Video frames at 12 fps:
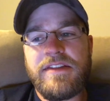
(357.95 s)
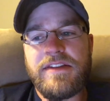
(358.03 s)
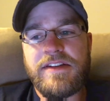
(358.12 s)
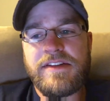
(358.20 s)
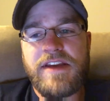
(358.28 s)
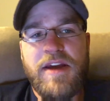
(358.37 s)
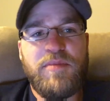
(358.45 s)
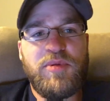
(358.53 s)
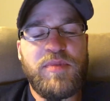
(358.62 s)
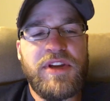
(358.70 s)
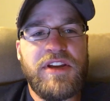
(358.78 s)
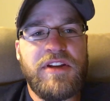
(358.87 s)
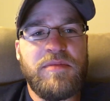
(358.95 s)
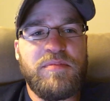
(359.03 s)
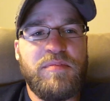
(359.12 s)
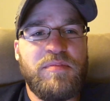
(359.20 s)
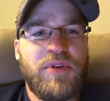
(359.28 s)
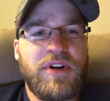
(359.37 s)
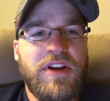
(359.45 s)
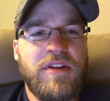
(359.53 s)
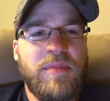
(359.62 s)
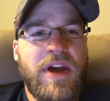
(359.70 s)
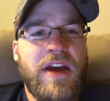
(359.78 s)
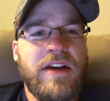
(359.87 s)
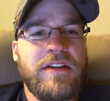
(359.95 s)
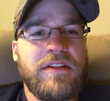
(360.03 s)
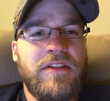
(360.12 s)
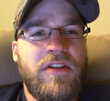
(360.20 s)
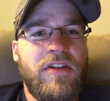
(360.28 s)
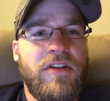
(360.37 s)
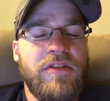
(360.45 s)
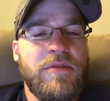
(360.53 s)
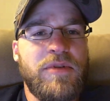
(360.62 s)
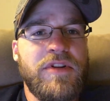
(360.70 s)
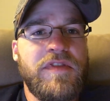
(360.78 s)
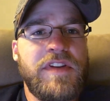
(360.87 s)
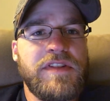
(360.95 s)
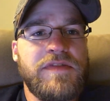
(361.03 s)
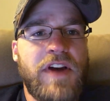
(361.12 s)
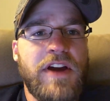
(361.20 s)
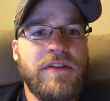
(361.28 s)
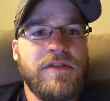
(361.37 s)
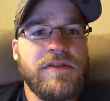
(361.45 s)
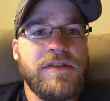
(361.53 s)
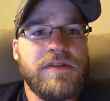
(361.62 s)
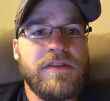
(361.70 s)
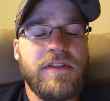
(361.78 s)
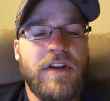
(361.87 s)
The example being bringing back all the previous fighters.